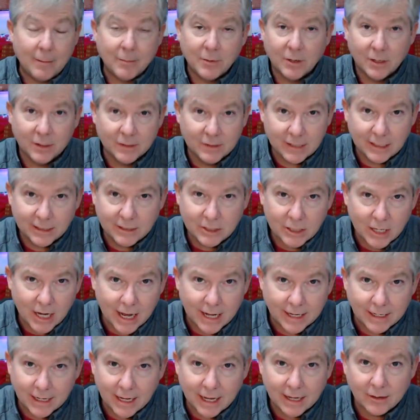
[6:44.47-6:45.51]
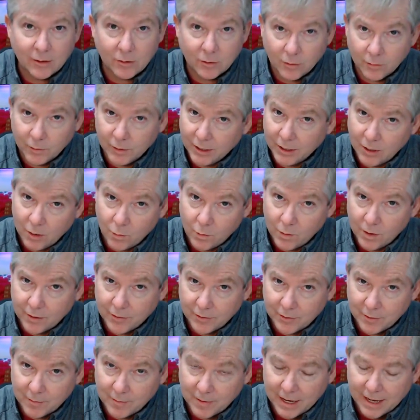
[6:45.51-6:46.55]
I'm going to say China. I don't really know where
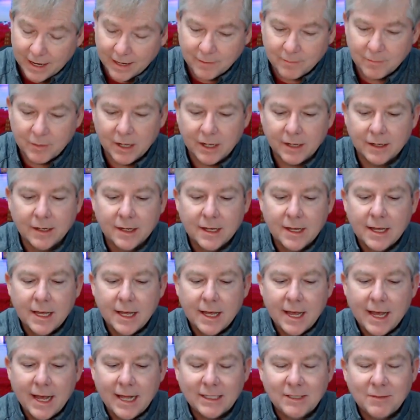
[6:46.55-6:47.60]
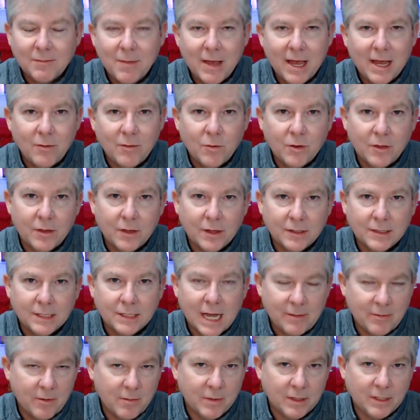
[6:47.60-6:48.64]
they're made, but it's made with a
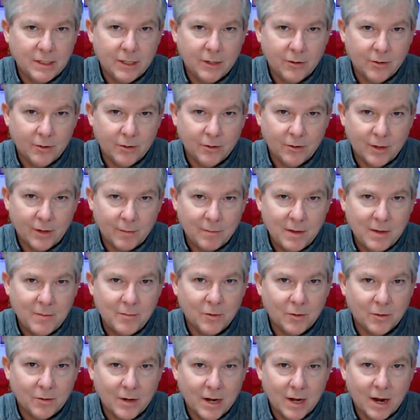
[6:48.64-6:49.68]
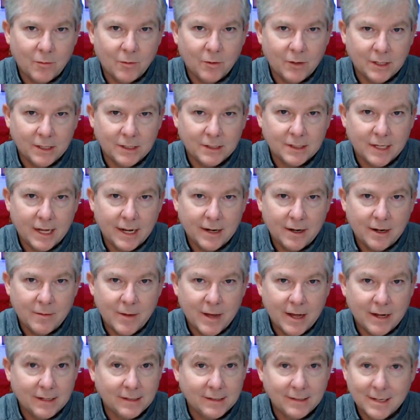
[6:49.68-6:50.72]
type of material that people are not really excited
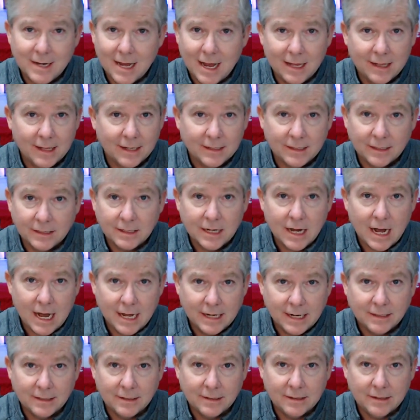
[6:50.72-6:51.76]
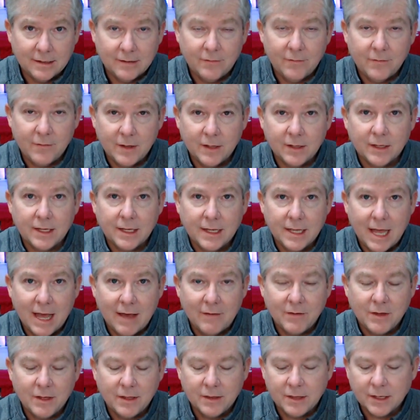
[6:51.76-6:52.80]
about. It's not like a cotton feeling,
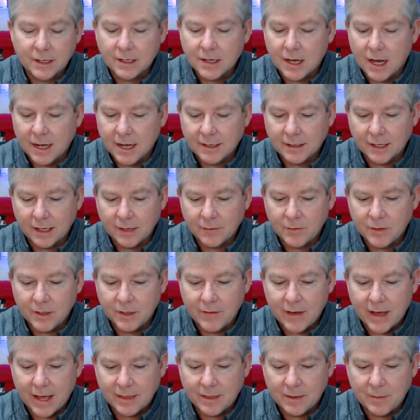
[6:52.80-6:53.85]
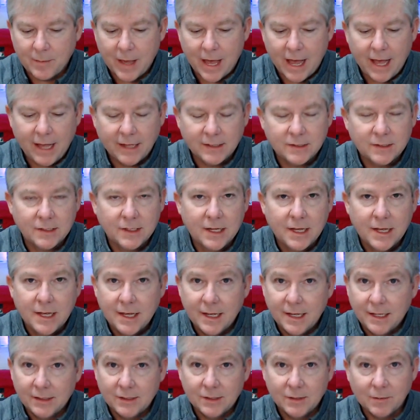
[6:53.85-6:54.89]
heavy, thick cotton like we've had in the past.
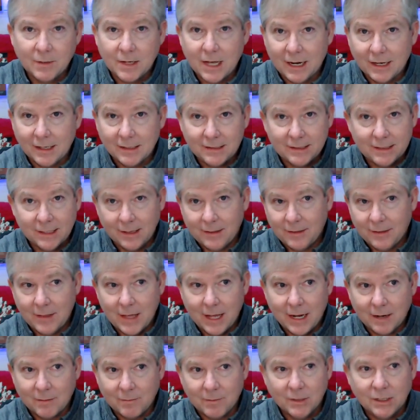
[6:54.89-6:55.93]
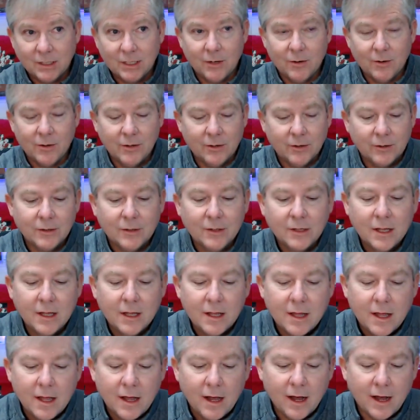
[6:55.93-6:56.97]
Some kind of synthetic material.
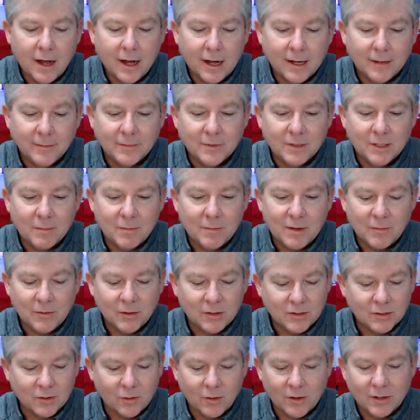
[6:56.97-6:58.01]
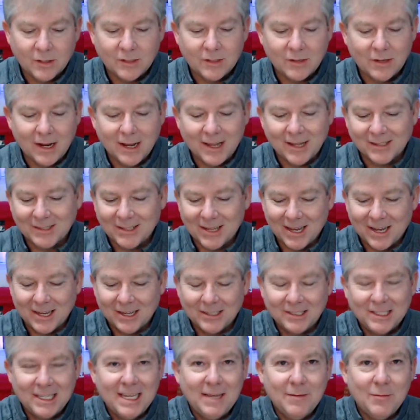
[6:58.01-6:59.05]
Some people are sort of saying it's like
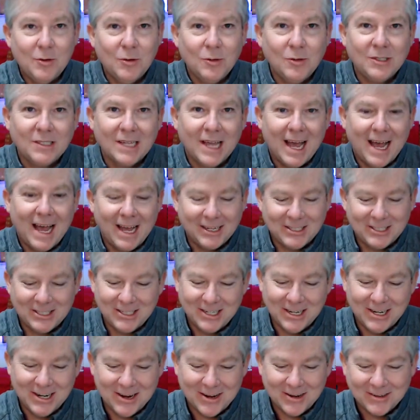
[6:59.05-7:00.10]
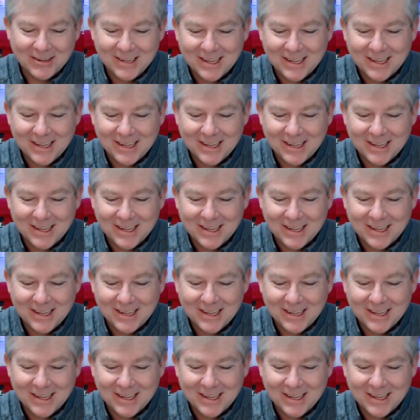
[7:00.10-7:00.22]
a Timu sash,